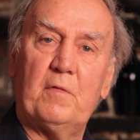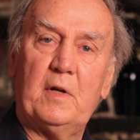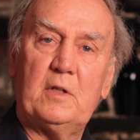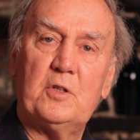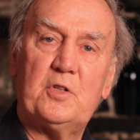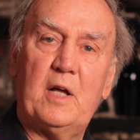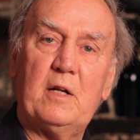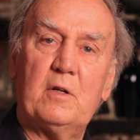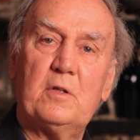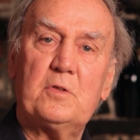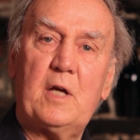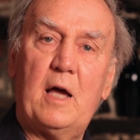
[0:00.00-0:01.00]
their
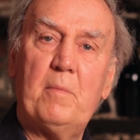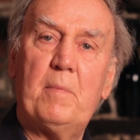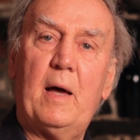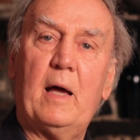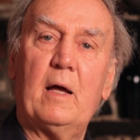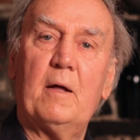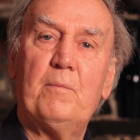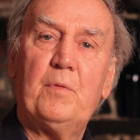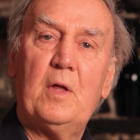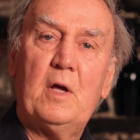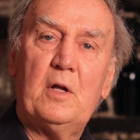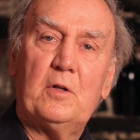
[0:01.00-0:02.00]
descendants came back
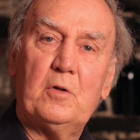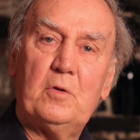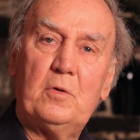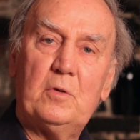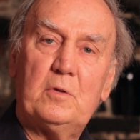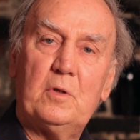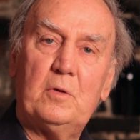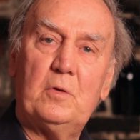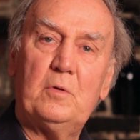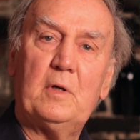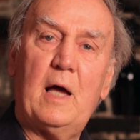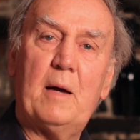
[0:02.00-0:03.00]

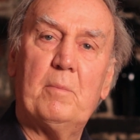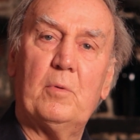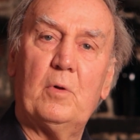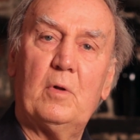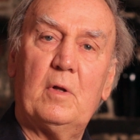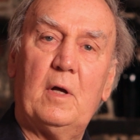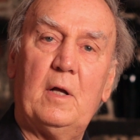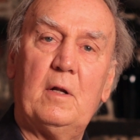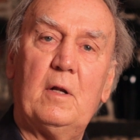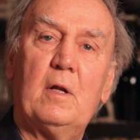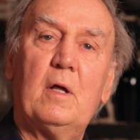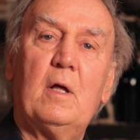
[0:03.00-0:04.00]
to gamble
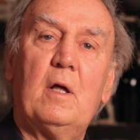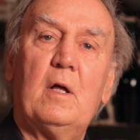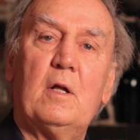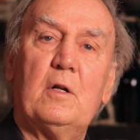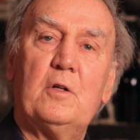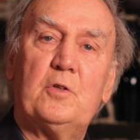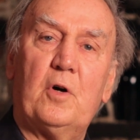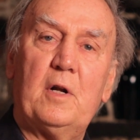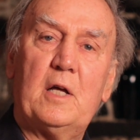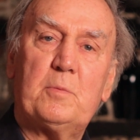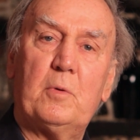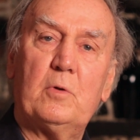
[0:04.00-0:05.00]
in John
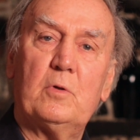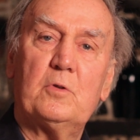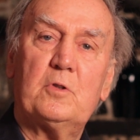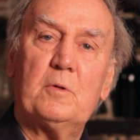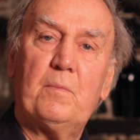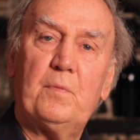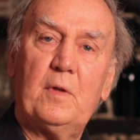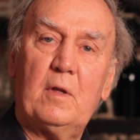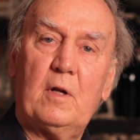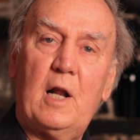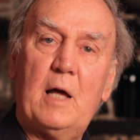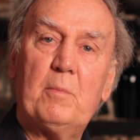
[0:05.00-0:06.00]
Aspinall's
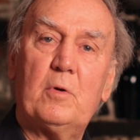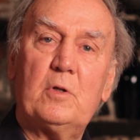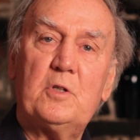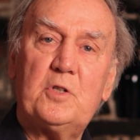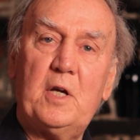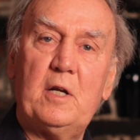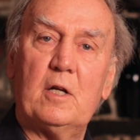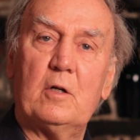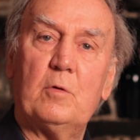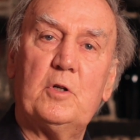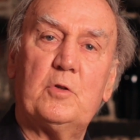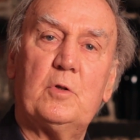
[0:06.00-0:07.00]
Clermont
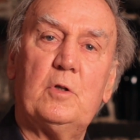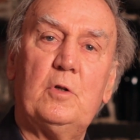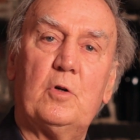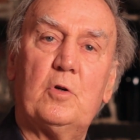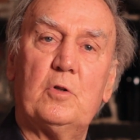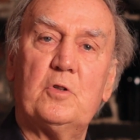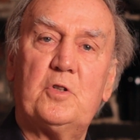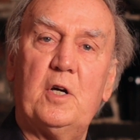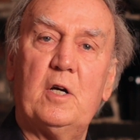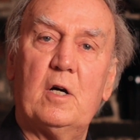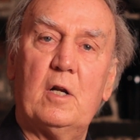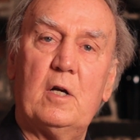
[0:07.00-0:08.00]
casino, which you couldn't
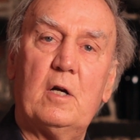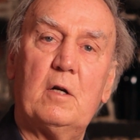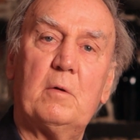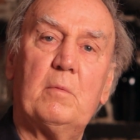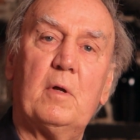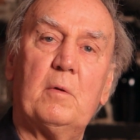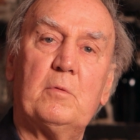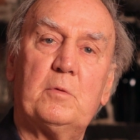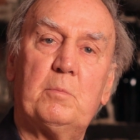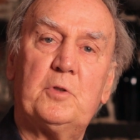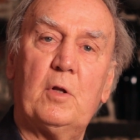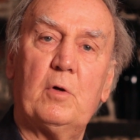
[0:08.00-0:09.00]
see earlier and
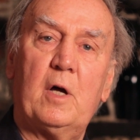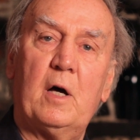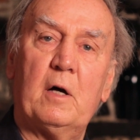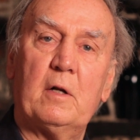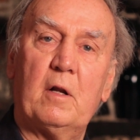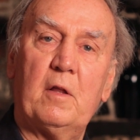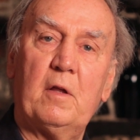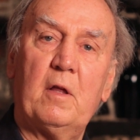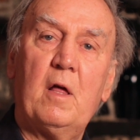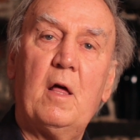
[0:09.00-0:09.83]
still can't, I think.